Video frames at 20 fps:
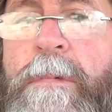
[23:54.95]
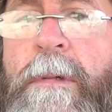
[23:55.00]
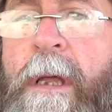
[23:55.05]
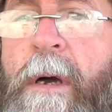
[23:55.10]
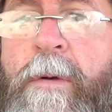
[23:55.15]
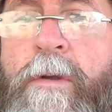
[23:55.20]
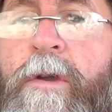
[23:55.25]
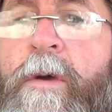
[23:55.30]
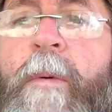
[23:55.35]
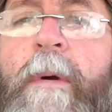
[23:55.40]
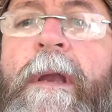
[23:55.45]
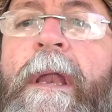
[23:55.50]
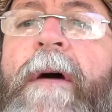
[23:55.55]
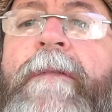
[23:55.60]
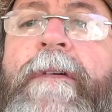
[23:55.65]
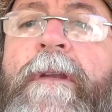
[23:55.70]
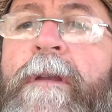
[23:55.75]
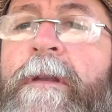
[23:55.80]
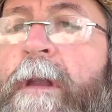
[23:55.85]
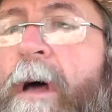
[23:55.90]
Now, you would
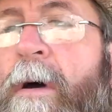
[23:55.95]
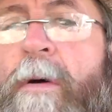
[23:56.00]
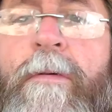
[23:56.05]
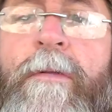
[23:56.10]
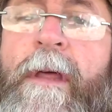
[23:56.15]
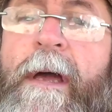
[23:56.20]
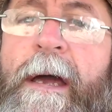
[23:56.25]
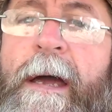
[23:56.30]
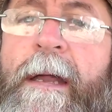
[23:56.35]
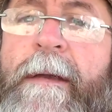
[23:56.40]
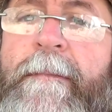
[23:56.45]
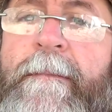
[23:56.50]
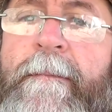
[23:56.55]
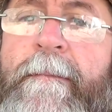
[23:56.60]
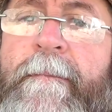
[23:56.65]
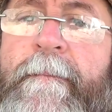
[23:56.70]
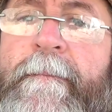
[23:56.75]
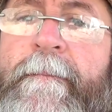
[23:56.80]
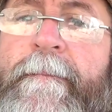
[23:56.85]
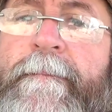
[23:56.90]
never know that
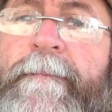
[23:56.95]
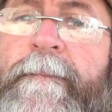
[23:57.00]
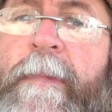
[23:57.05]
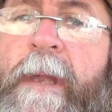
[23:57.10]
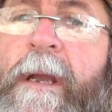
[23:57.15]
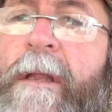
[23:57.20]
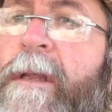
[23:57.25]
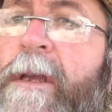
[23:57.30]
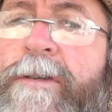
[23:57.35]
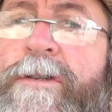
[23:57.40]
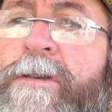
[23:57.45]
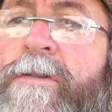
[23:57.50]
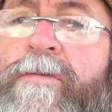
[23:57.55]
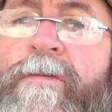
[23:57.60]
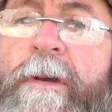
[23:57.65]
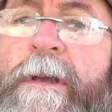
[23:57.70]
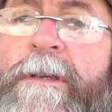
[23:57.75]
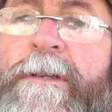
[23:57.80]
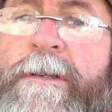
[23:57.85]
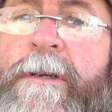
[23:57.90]
unless you
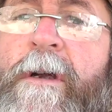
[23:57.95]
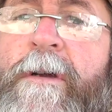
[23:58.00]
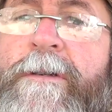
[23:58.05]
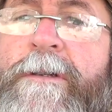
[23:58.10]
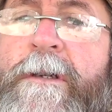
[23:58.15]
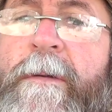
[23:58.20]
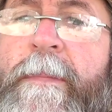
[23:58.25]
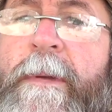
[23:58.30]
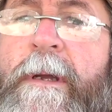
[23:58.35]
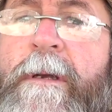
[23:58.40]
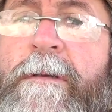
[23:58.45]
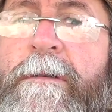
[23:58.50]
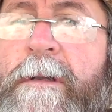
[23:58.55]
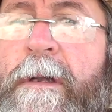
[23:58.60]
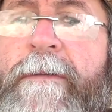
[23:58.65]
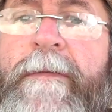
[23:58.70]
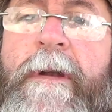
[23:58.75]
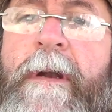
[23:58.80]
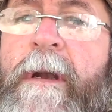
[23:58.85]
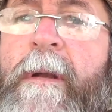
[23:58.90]
researched it because
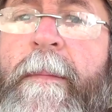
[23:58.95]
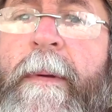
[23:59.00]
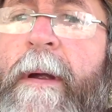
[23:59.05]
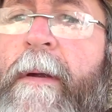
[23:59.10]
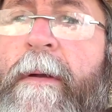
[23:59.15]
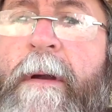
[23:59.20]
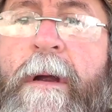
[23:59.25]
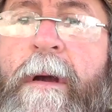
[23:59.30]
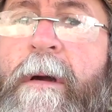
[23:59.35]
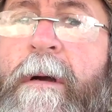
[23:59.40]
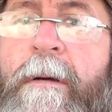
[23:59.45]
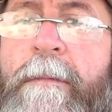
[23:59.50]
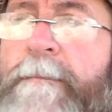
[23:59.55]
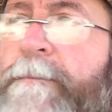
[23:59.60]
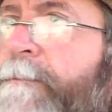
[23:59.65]
living in America,